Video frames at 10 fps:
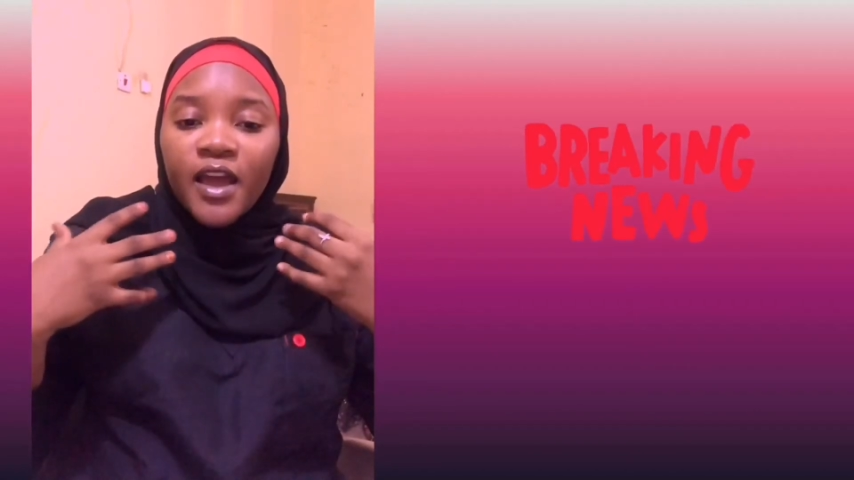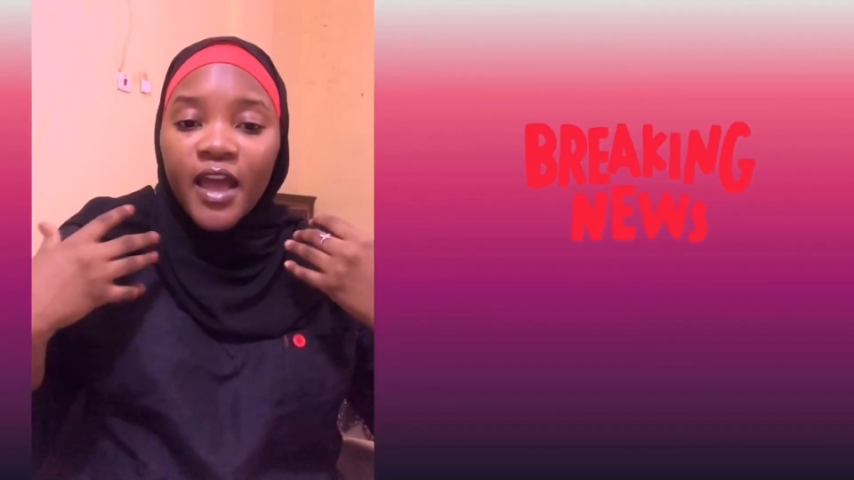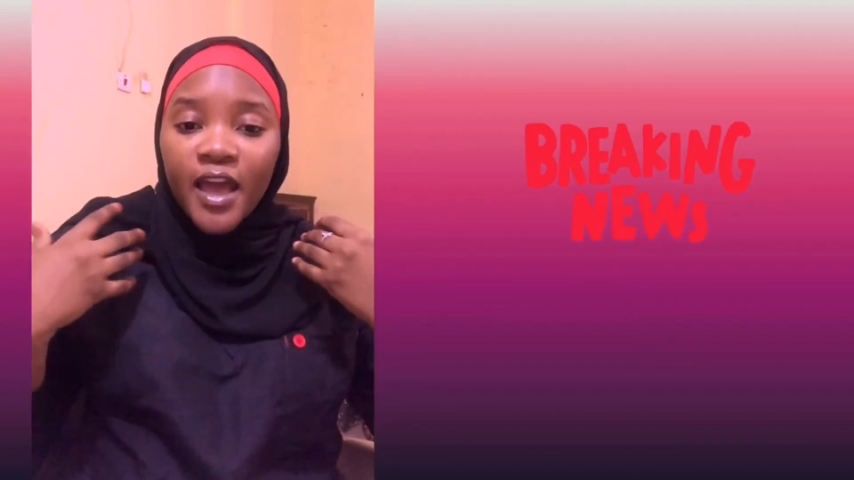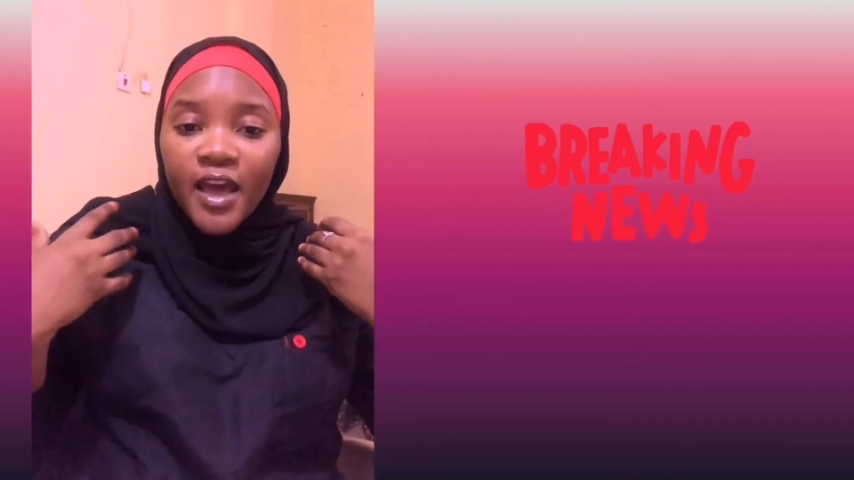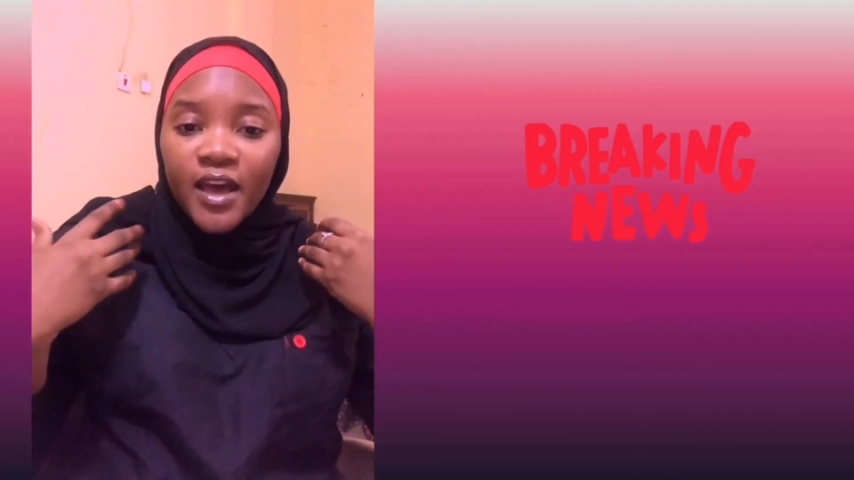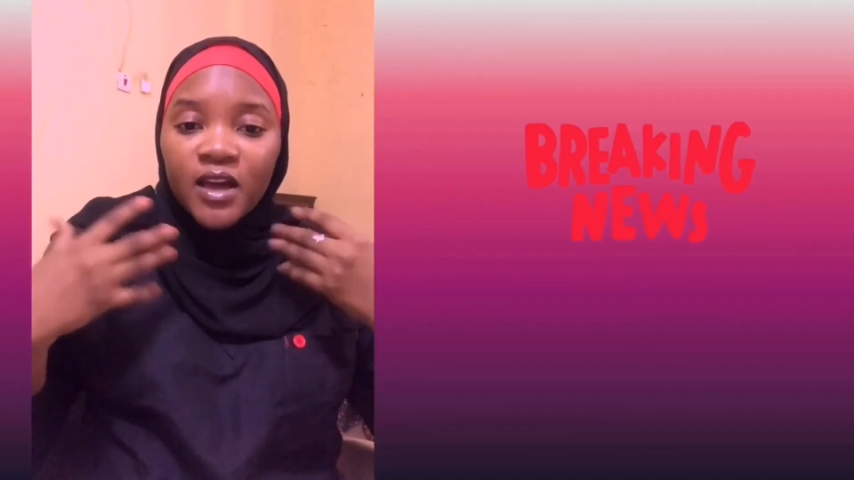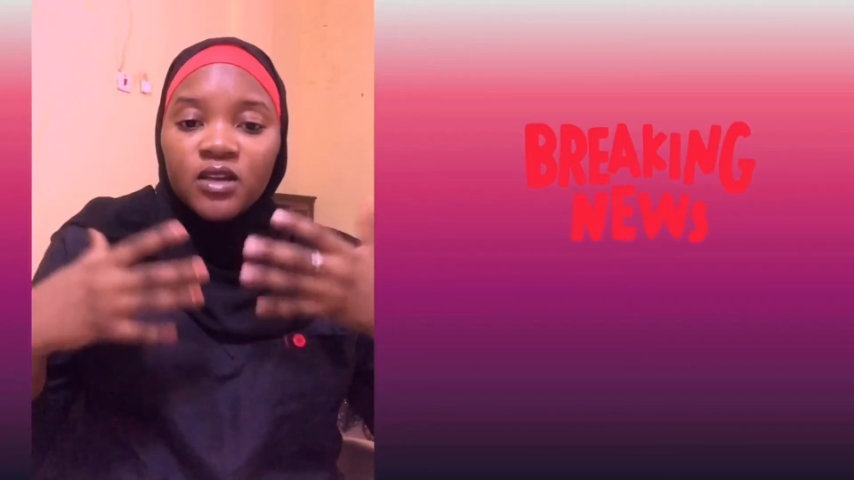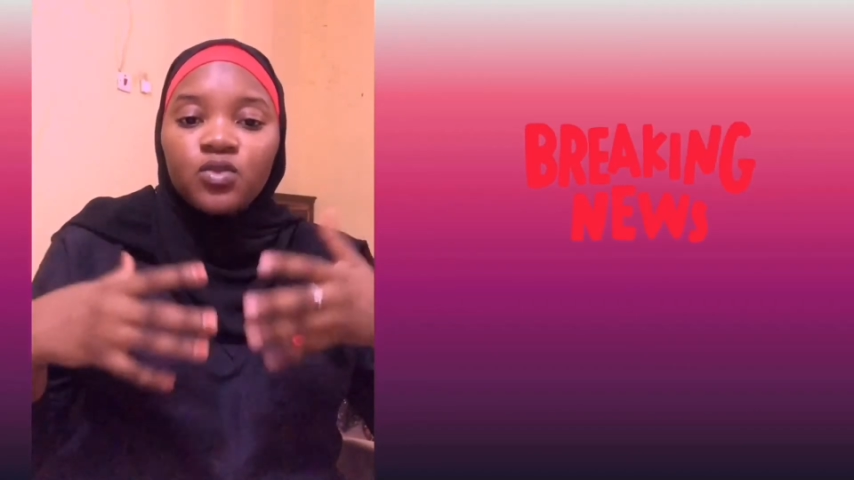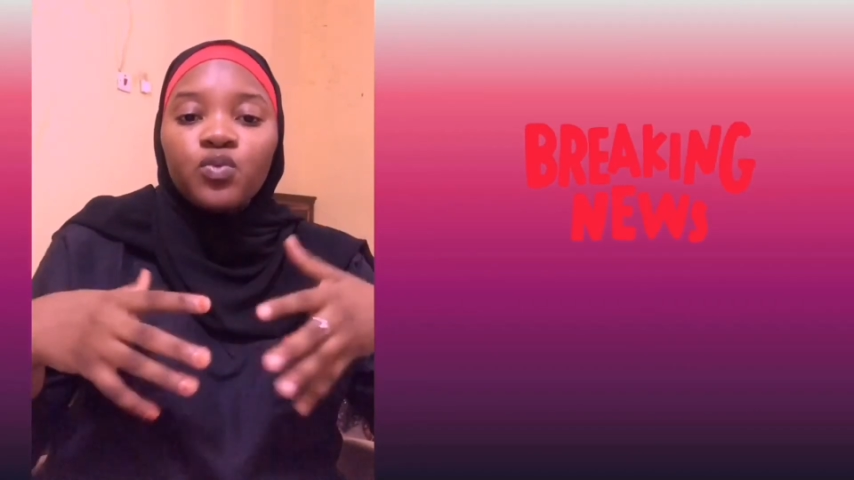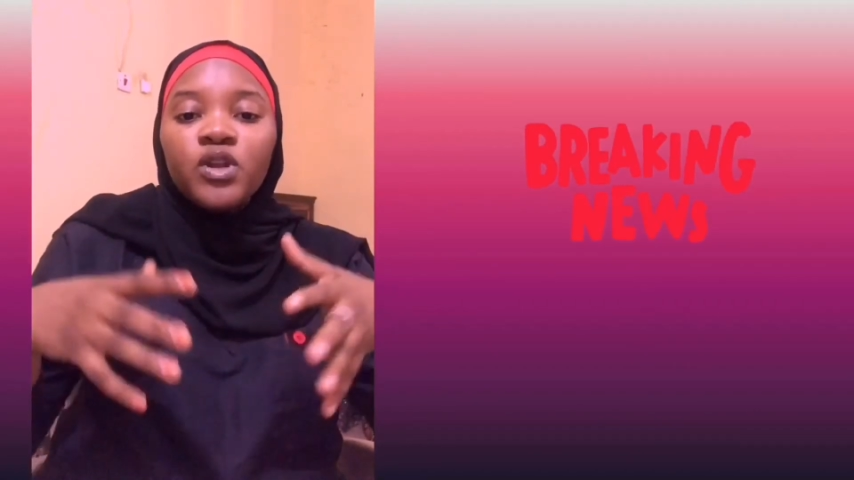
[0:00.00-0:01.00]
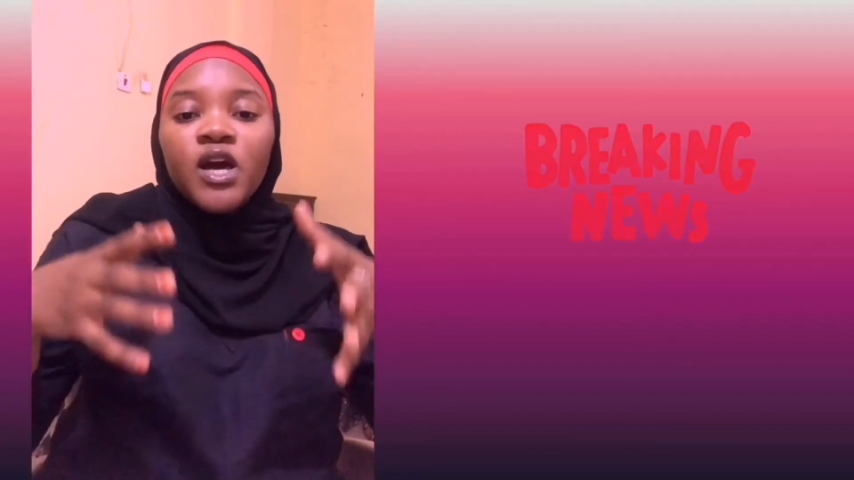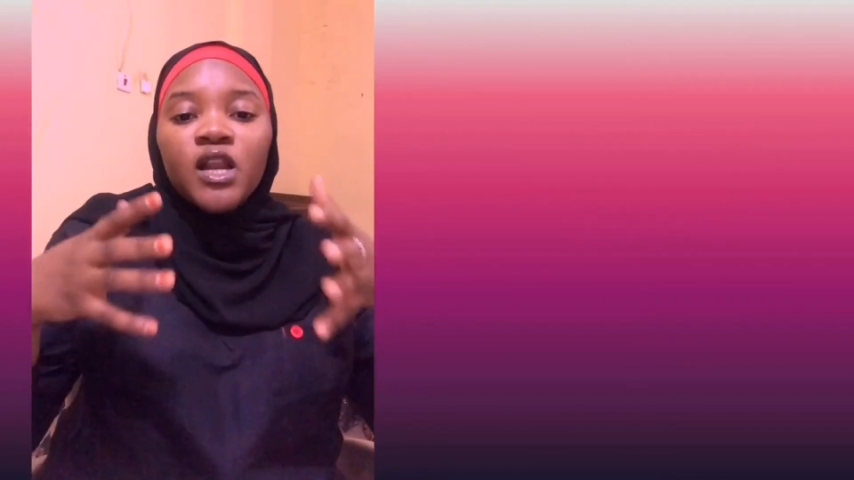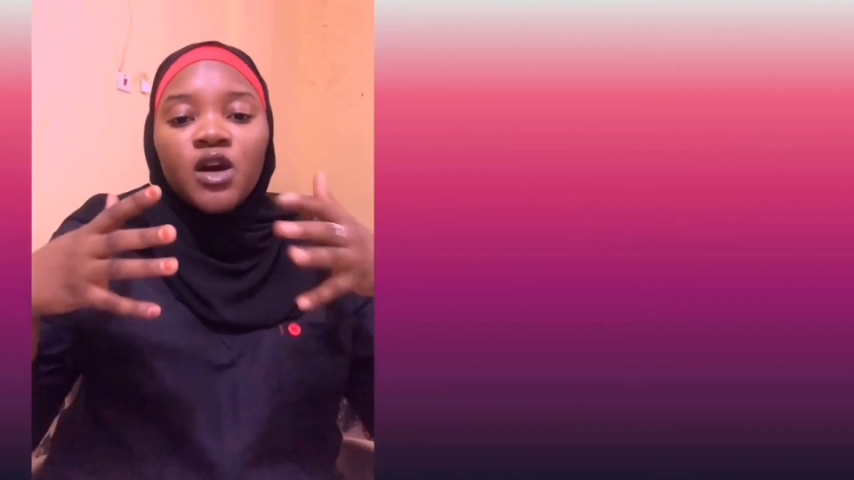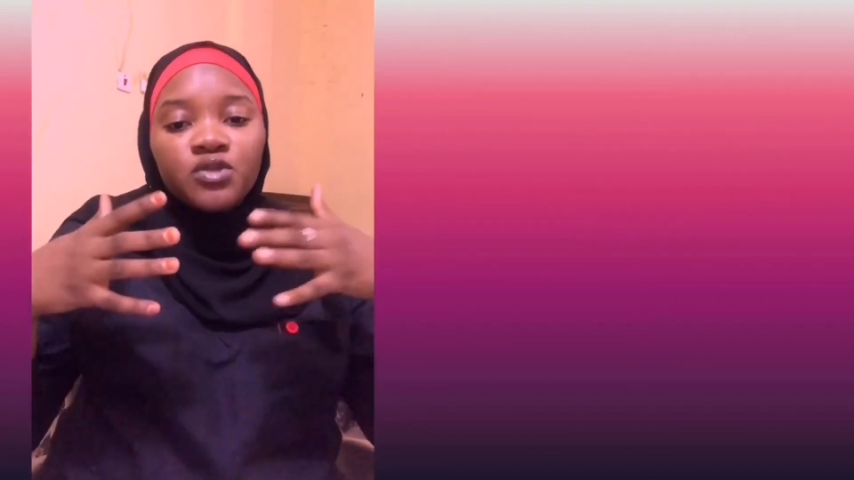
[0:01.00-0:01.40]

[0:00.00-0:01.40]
air, will allow